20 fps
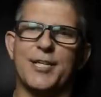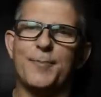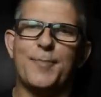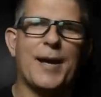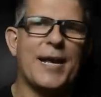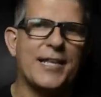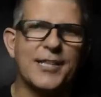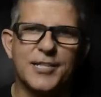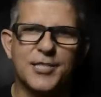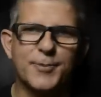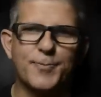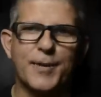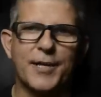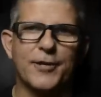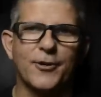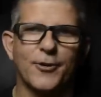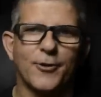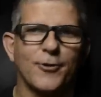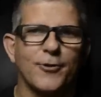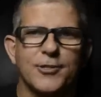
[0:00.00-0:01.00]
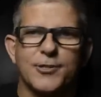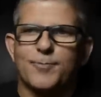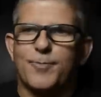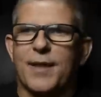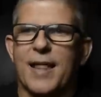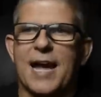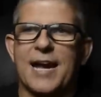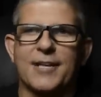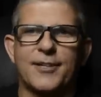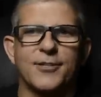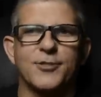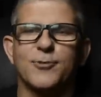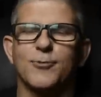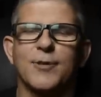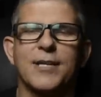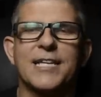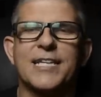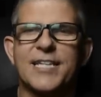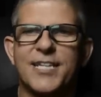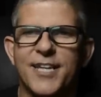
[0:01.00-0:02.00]
you paint the speaker grills black, there's
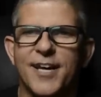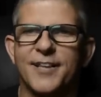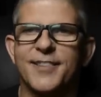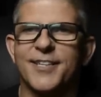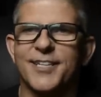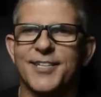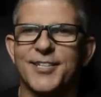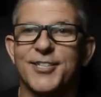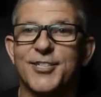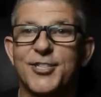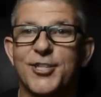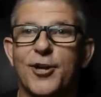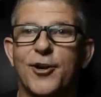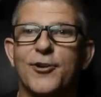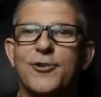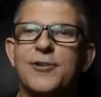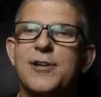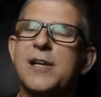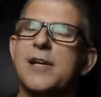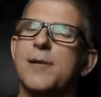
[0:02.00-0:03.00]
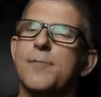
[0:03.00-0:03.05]
really nothing to show.